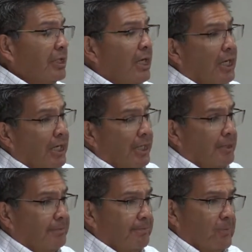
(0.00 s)

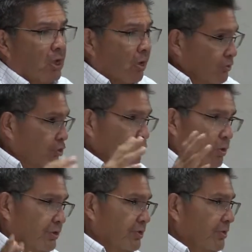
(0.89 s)
um, all
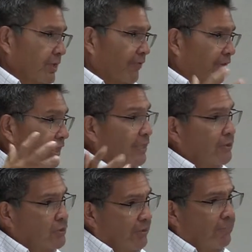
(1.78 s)
sorts of
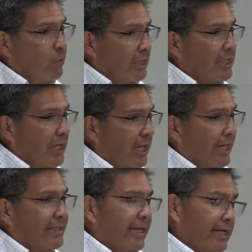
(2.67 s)
things of where
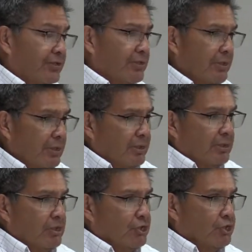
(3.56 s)
God has
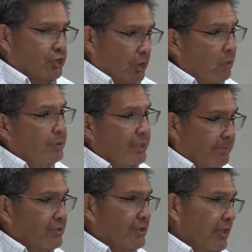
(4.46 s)
shown
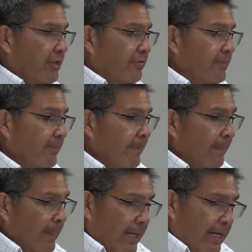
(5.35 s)
himself.
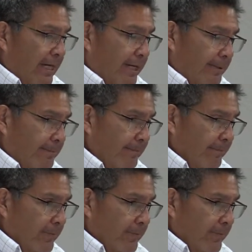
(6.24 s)
Um,